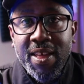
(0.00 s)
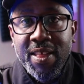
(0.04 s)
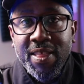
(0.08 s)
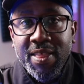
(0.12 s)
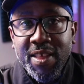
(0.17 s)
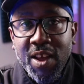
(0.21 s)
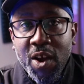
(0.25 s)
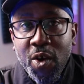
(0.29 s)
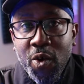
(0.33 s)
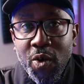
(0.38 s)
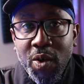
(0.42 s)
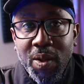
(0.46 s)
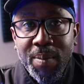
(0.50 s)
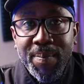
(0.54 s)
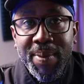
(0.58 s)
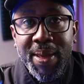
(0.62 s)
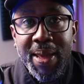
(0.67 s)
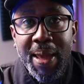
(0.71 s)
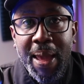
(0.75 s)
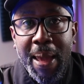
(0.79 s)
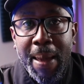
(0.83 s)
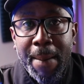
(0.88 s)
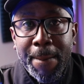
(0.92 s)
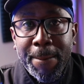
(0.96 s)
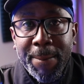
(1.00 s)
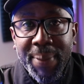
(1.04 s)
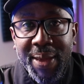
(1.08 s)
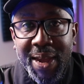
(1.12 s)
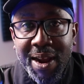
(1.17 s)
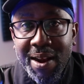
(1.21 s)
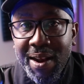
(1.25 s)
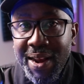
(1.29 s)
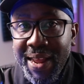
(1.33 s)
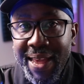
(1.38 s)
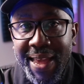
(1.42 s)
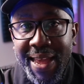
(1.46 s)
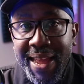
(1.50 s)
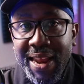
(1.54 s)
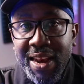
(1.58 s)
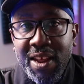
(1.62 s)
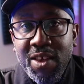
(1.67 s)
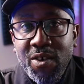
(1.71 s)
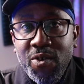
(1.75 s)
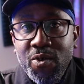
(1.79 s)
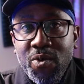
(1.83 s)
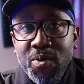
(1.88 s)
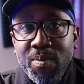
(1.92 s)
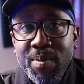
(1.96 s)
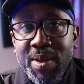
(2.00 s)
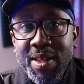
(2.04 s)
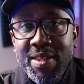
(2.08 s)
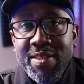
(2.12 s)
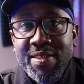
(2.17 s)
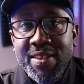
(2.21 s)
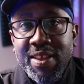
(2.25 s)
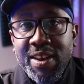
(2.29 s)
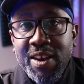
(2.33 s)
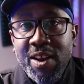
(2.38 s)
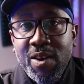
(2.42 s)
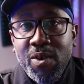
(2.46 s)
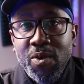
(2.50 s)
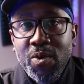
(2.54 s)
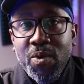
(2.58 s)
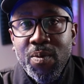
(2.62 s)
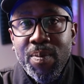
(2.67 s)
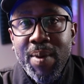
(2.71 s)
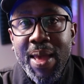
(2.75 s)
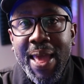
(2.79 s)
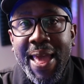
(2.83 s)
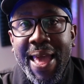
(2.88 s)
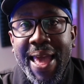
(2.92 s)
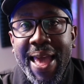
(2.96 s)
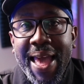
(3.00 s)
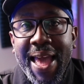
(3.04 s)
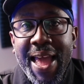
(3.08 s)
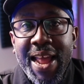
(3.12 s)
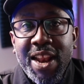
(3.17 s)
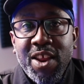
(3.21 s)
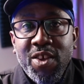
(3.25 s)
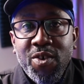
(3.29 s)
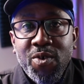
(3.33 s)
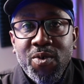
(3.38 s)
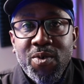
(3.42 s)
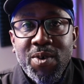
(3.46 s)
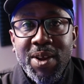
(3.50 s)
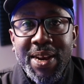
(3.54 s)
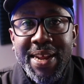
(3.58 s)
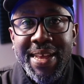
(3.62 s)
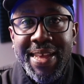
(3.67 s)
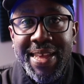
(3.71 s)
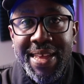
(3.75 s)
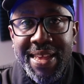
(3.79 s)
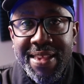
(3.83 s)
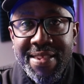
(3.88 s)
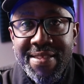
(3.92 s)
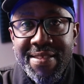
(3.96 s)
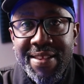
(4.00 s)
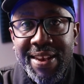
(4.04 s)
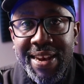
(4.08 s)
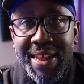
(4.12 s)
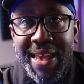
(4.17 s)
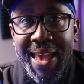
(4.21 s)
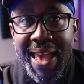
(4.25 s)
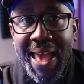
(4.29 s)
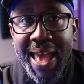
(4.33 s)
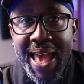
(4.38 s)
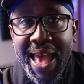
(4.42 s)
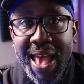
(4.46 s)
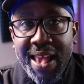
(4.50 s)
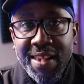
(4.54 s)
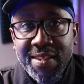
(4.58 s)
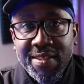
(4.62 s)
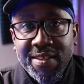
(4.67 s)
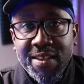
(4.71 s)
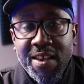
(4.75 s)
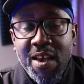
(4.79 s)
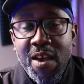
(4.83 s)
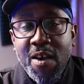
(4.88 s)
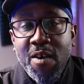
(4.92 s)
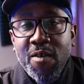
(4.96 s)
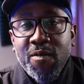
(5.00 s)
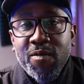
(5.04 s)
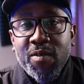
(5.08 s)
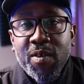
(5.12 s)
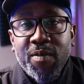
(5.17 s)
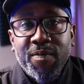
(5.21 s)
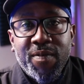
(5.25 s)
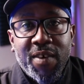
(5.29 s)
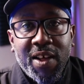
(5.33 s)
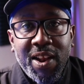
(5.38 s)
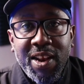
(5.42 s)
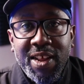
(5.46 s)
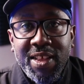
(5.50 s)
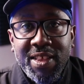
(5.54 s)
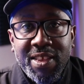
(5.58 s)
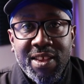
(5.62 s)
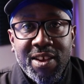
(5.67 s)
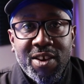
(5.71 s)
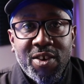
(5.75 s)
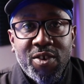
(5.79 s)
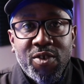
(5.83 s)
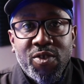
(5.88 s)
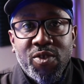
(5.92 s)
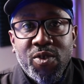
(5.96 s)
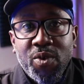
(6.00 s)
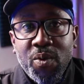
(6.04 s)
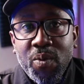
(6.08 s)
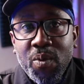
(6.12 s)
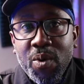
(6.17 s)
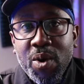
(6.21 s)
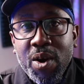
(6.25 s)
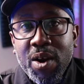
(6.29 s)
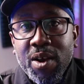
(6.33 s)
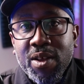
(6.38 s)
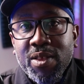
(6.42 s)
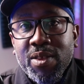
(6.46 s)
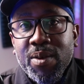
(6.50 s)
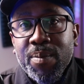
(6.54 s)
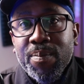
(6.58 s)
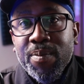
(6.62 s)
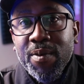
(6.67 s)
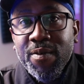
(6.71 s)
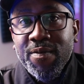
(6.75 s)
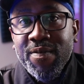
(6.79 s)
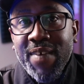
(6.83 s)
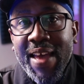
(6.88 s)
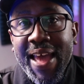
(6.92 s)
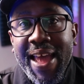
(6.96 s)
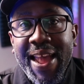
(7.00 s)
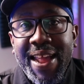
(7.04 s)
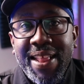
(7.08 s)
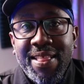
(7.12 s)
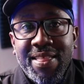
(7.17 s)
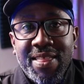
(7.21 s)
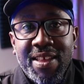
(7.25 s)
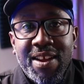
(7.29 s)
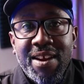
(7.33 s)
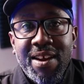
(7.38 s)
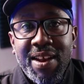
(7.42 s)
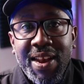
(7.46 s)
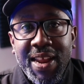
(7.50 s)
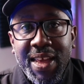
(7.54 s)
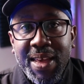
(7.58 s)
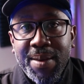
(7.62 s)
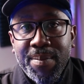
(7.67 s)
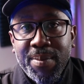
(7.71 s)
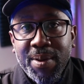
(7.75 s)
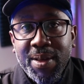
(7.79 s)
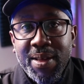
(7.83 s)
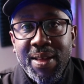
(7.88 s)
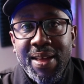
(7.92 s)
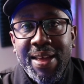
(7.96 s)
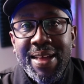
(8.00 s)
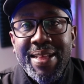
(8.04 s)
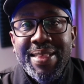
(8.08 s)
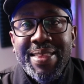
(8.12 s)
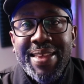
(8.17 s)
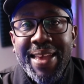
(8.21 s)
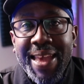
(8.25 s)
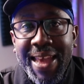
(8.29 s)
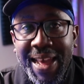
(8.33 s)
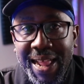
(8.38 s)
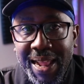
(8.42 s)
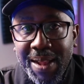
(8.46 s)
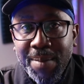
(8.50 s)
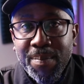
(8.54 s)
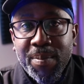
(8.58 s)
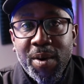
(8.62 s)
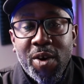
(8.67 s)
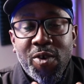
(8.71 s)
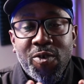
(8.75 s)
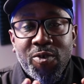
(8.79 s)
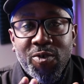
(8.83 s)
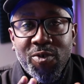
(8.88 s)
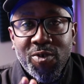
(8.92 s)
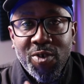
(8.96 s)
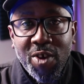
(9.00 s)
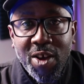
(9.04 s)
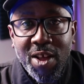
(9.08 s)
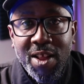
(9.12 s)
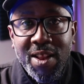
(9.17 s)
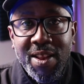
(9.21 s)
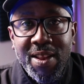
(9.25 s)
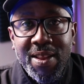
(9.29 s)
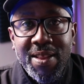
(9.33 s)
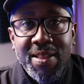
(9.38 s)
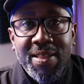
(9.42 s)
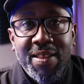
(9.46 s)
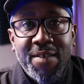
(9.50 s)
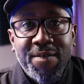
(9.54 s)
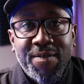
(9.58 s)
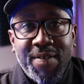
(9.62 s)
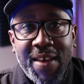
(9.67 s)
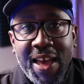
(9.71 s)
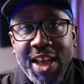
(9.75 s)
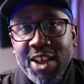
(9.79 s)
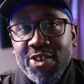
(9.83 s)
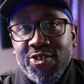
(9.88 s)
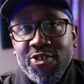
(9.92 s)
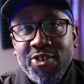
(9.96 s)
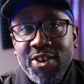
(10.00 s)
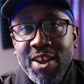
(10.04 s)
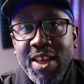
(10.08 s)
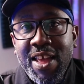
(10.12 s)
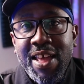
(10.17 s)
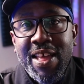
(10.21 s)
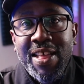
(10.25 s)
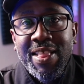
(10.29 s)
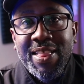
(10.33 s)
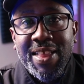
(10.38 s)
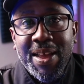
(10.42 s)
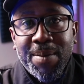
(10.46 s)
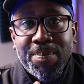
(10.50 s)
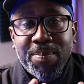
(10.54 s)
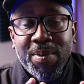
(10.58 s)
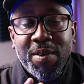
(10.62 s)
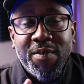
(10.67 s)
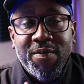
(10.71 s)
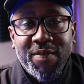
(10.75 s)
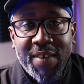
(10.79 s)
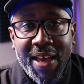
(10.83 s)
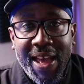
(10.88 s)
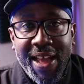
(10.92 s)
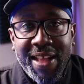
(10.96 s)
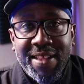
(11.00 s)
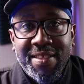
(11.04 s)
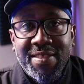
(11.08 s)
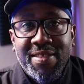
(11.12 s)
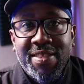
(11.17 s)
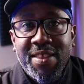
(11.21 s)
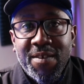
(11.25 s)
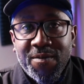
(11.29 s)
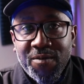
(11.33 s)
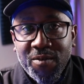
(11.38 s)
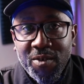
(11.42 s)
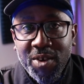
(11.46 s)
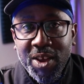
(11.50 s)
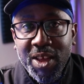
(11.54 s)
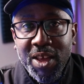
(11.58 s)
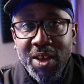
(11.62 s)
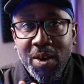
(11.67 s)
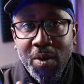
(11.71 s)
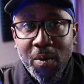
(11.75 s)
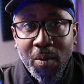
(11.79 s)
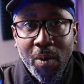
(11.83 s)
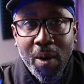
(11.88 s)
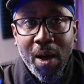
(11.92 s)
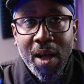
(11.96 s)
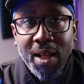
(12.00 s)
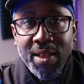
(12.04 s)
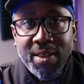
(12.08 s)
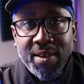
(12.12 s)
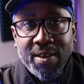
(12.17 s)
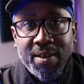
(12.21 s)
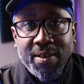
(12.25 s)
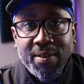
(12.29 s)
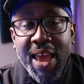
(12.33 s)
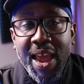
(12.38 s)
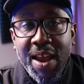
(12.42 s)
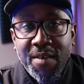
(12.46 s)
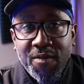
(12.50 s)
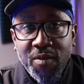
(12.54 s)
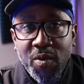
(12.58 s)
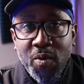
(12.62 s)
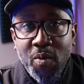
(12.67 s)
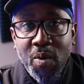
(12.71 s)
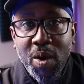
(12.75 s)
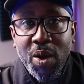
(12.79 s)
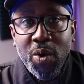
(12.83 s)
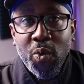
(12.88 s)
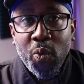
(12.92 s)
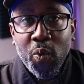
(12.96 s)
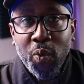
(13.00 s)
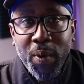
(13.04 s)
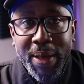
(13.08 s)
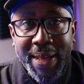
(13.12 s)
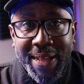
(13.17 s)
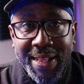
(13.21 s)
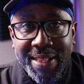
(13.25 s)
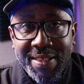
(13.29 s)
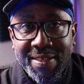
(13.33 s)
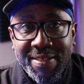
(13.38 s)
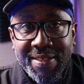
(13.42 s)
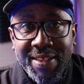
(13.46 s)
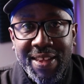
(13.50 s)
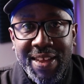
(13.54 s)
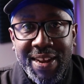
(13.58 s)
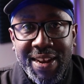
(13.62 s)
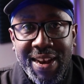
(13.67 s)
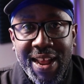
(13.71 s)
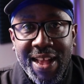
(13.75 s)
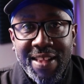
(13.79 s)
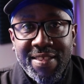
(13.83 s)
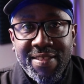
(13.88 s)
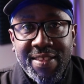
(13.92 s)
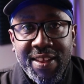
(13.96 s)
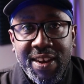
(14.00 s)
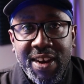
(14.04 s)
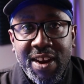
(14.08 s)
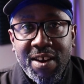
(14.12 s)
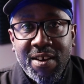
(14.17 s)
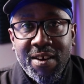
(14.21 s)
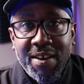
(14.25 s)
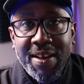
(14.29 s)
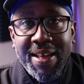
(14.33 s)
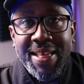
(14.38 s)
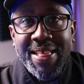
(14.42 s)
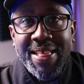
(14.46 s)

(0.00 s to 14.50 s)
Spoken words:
There will be barely any humans in the loop, and you could easily ask for volunteers to work to provide their labor to help run the factory that provides the free water. Everyone wins in that scenario.